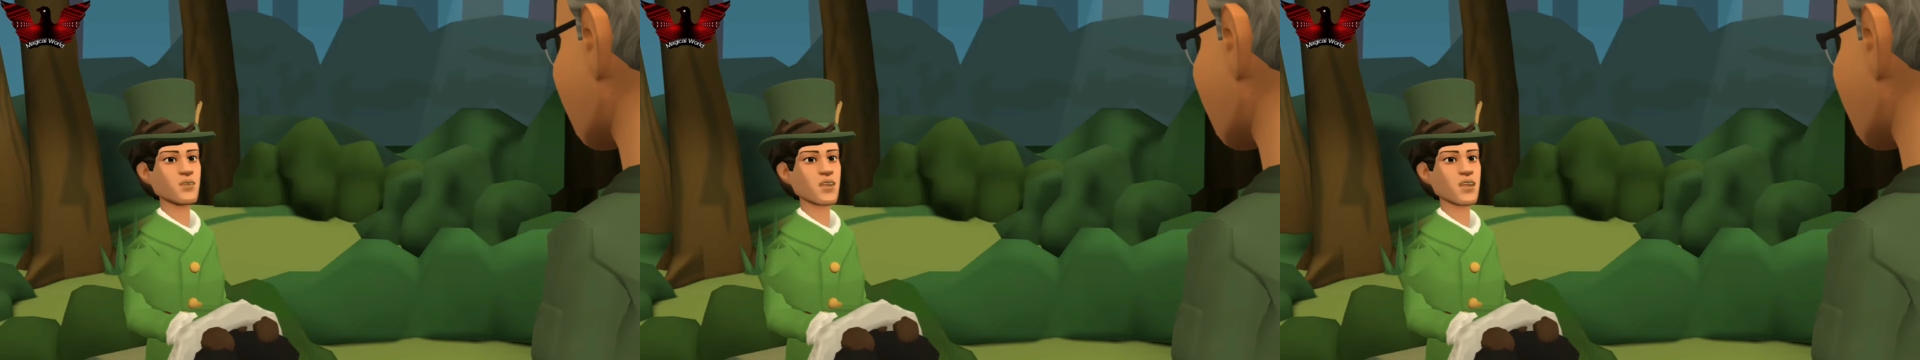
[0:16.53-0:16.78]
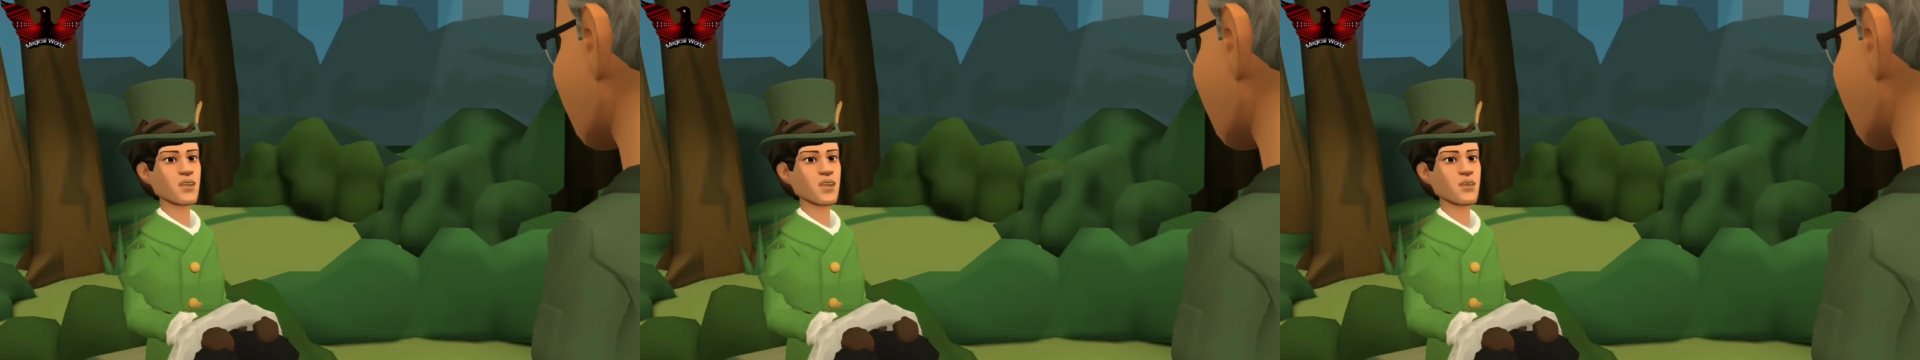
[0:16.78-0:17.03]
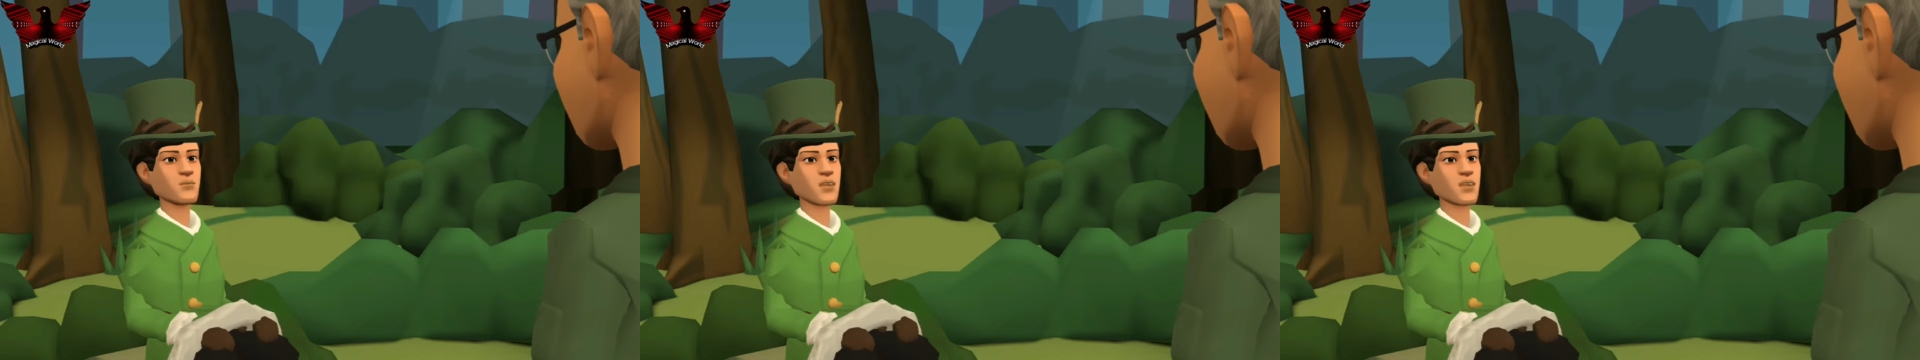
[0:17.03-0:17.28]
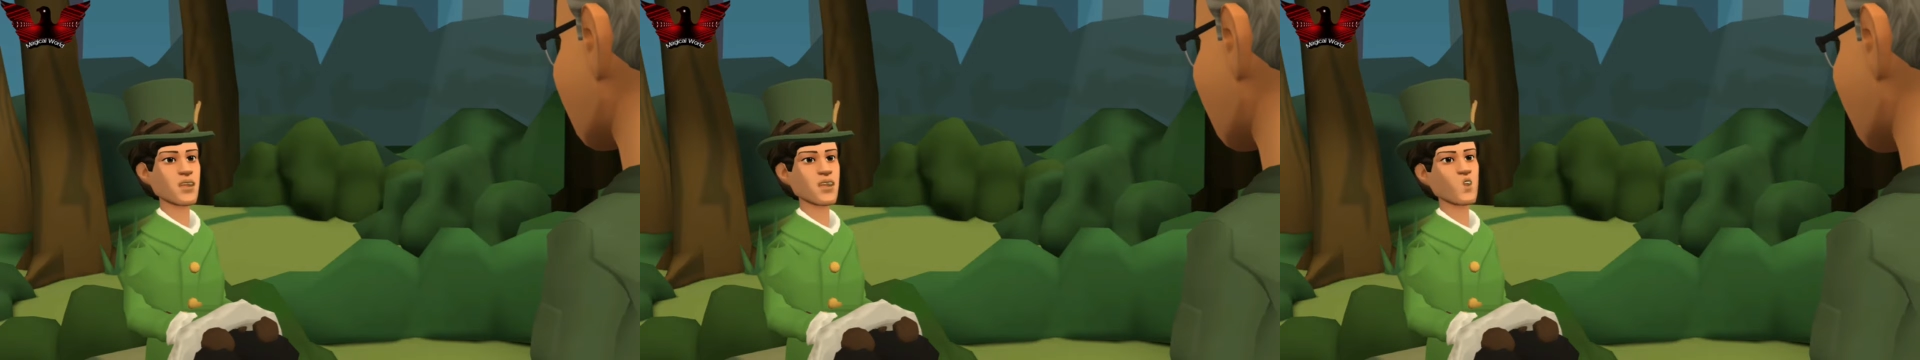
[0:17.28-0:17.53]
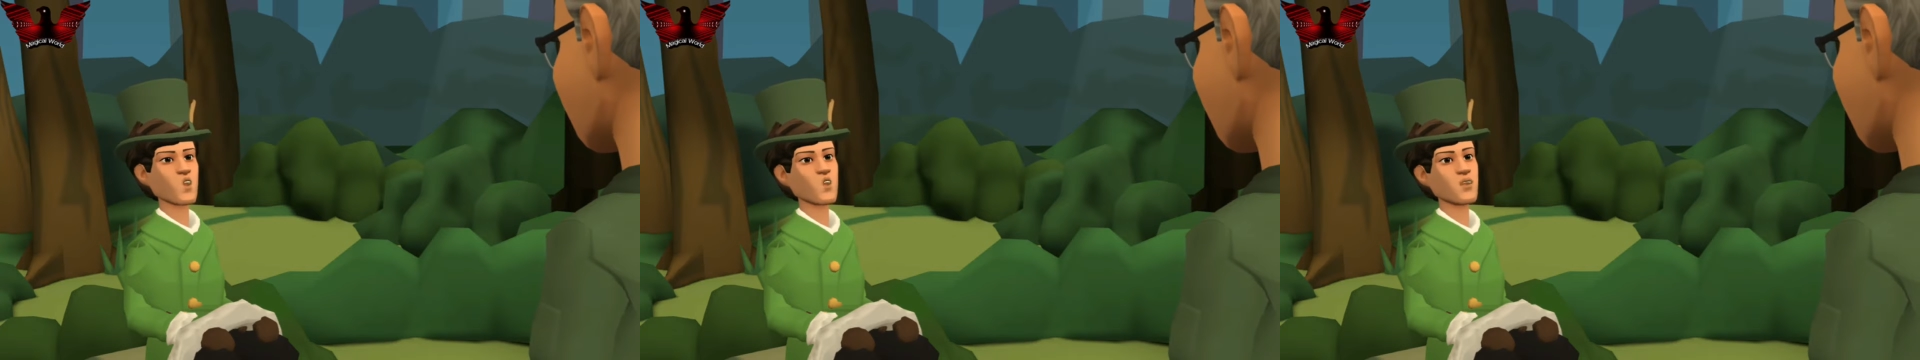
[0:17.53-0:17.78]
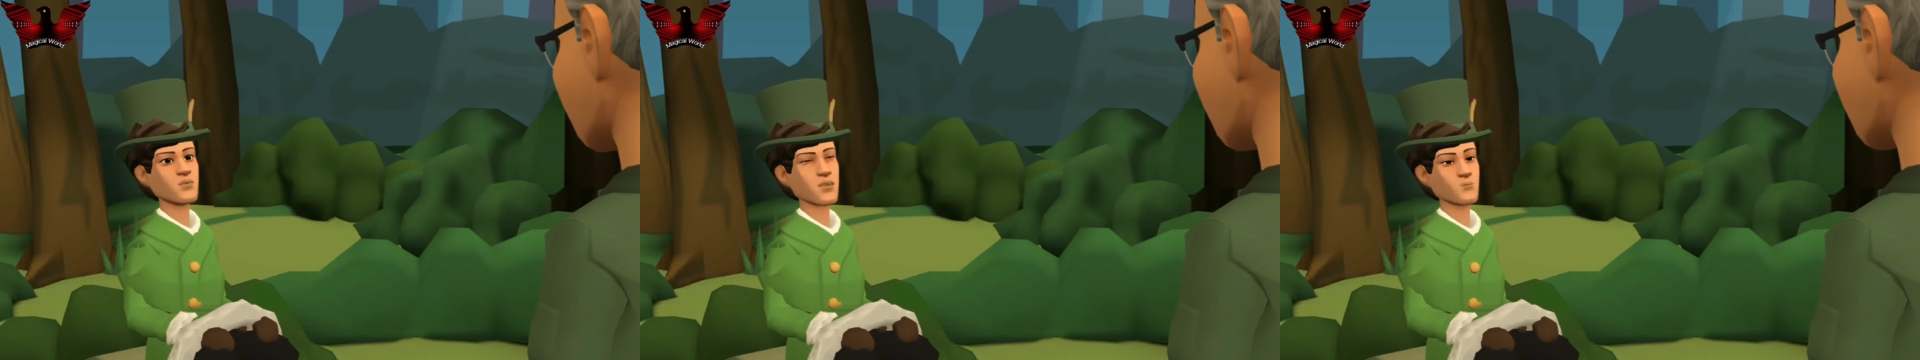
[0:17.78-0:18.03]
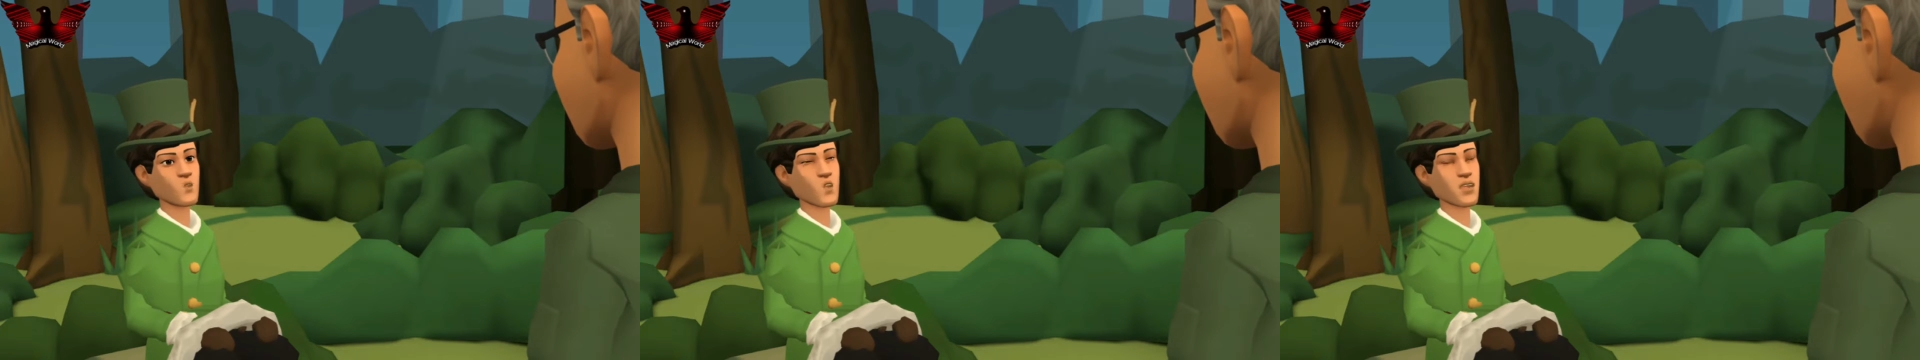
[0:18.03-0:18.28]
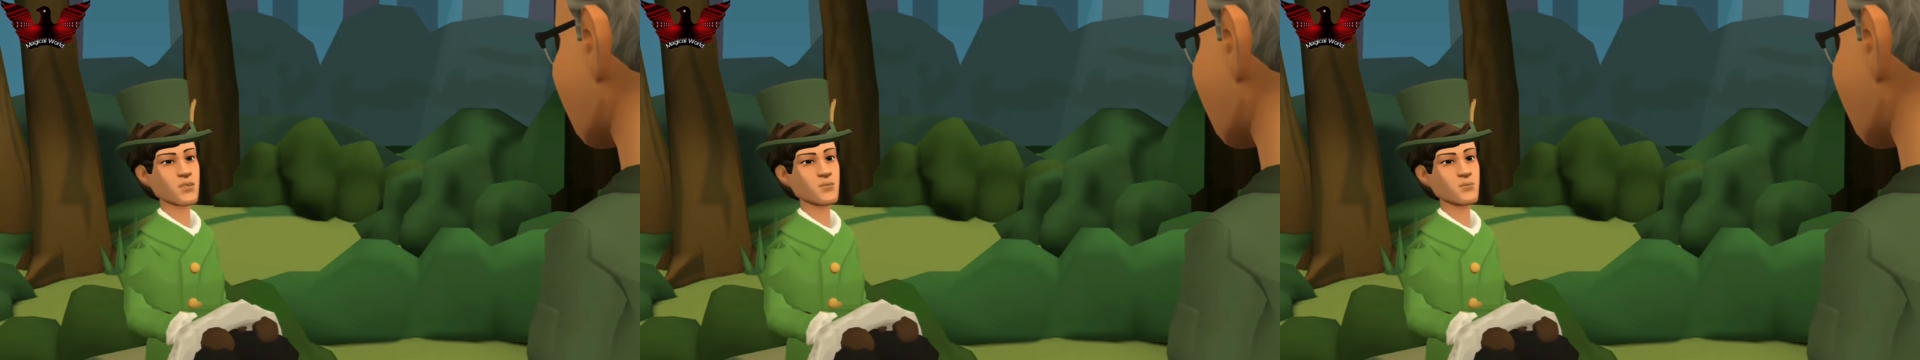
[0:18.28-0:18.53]
by the indigenous
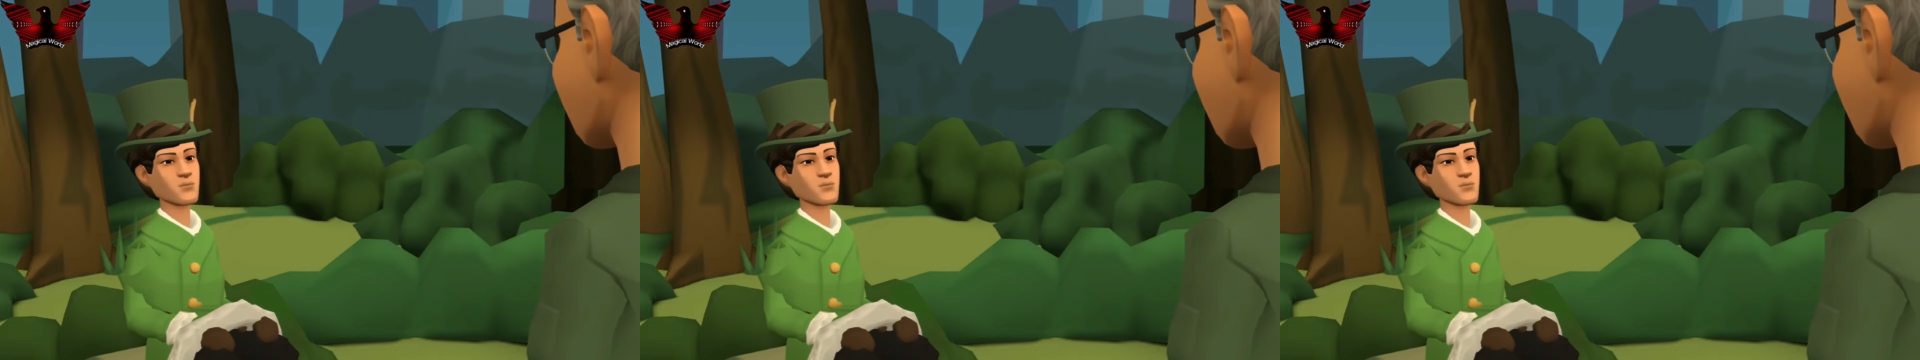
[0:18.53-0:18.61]
people.